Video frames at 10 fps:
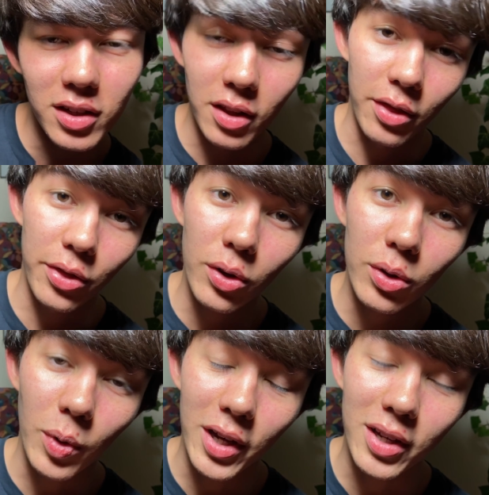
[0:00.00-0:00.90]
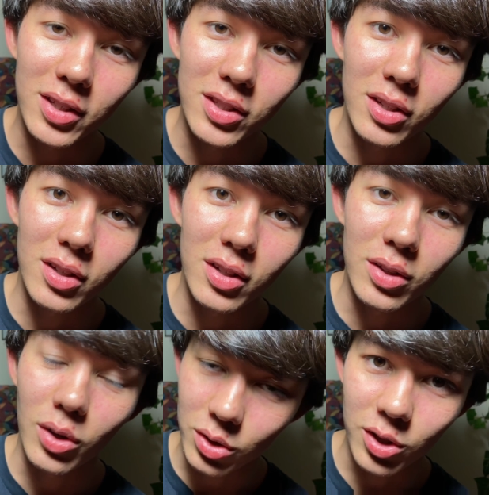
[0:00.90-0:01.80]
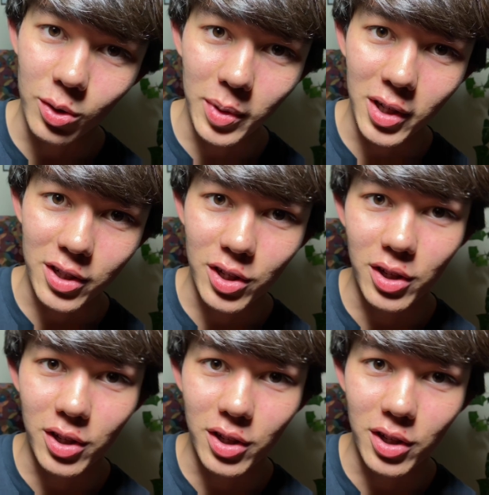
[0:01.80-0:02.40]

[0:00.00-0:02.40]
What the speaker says: and third ways, not so much.